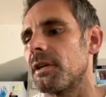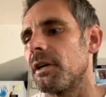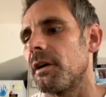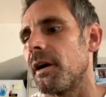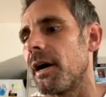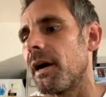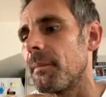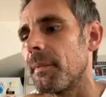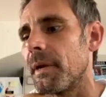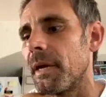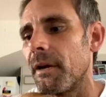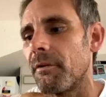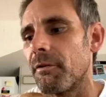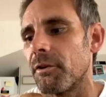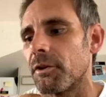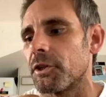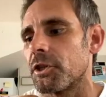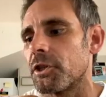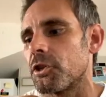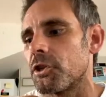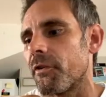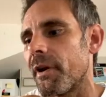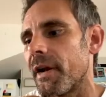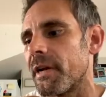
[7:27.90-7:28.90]
I'm here under
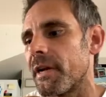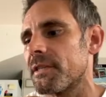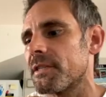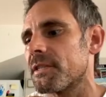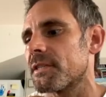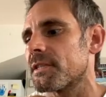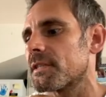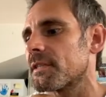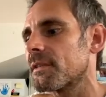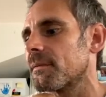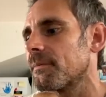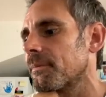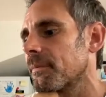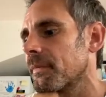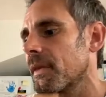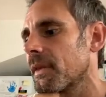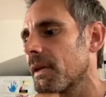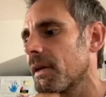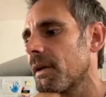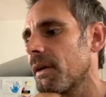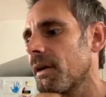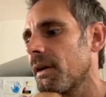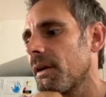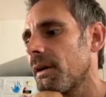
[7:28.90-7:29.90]
duress.
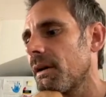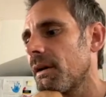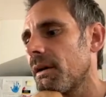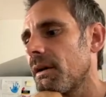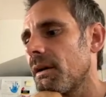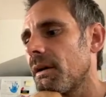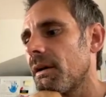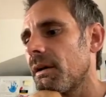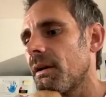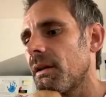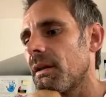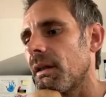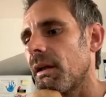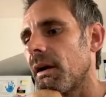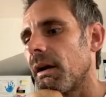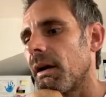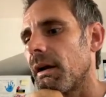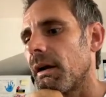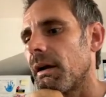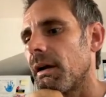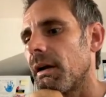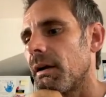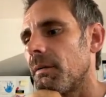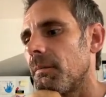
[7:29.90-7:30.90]

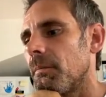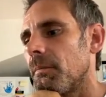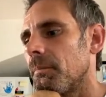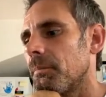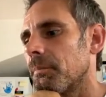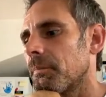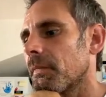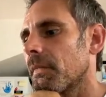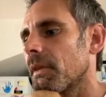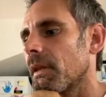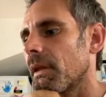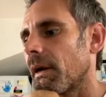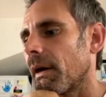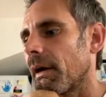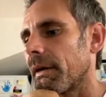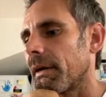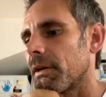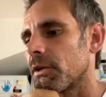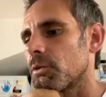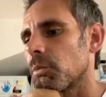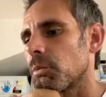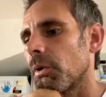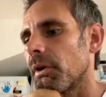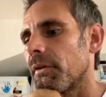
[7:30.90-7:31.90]
And
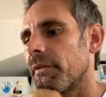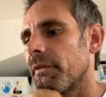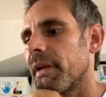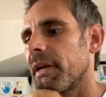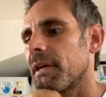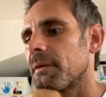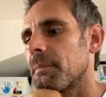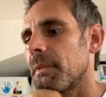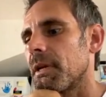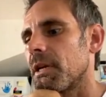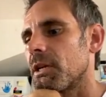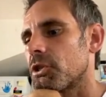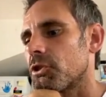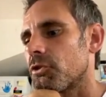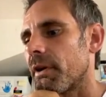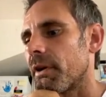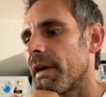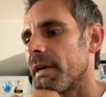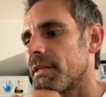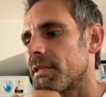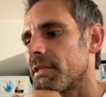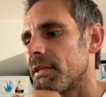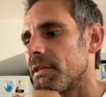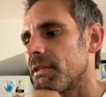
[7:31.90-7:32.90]
as one of the
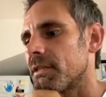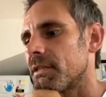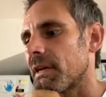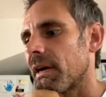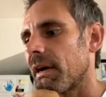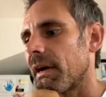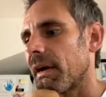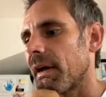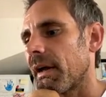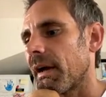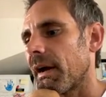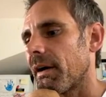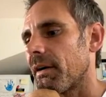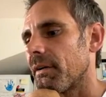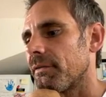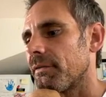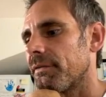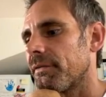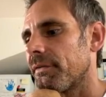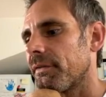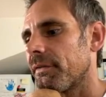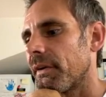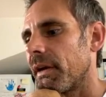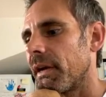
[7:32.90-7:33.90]
administrators, I have
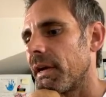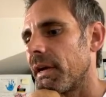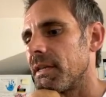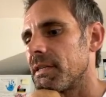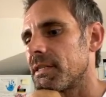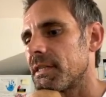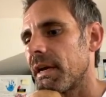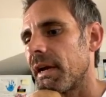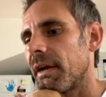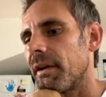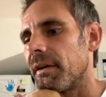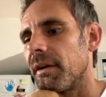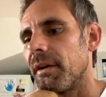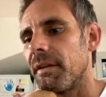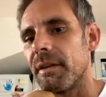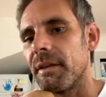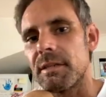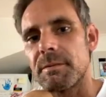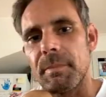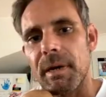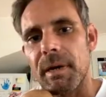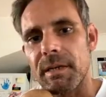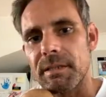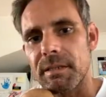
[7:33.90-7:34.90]
an intent in this
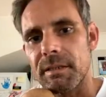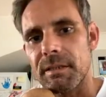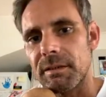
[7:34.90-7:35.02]
matter.